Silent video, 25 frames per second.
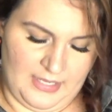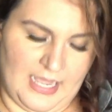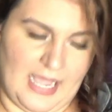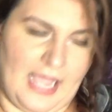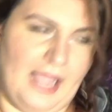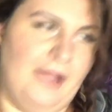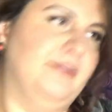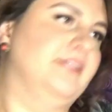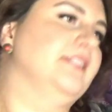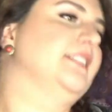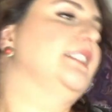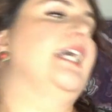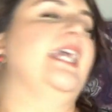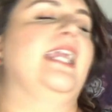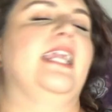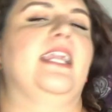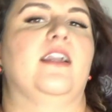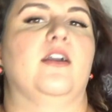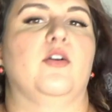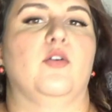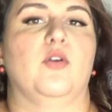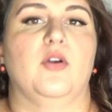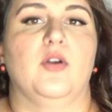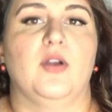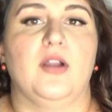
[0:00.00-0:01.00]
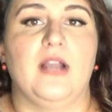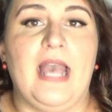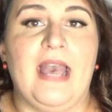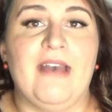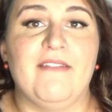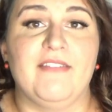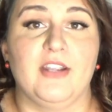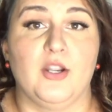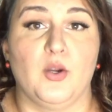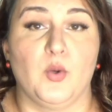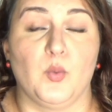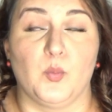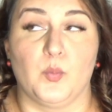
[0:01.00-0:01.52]
I was like
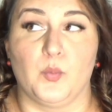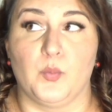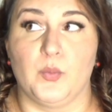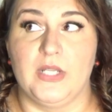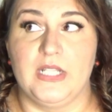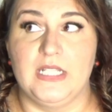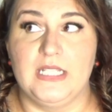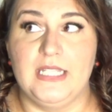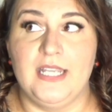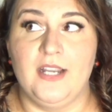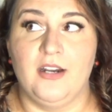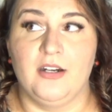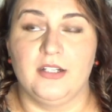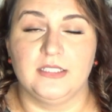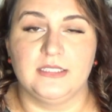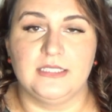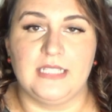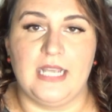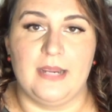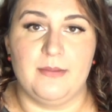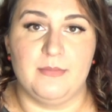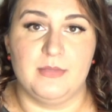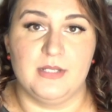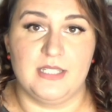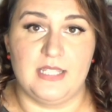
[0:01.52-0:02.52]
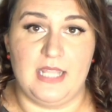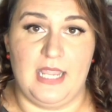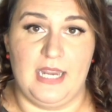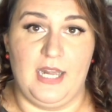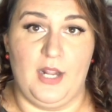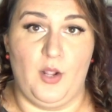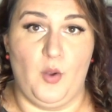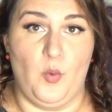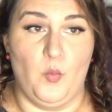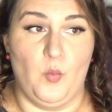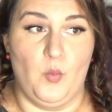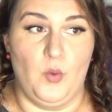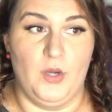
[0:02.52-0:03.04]
having a really hard time
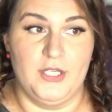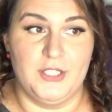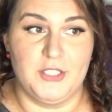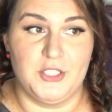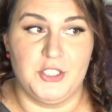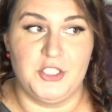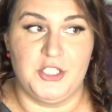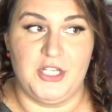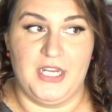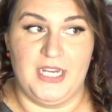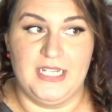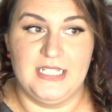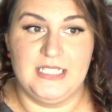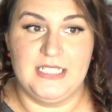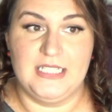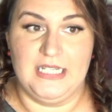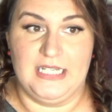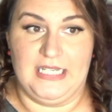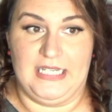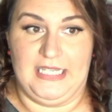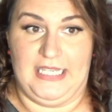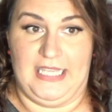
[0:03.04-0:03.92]
deciding what shade to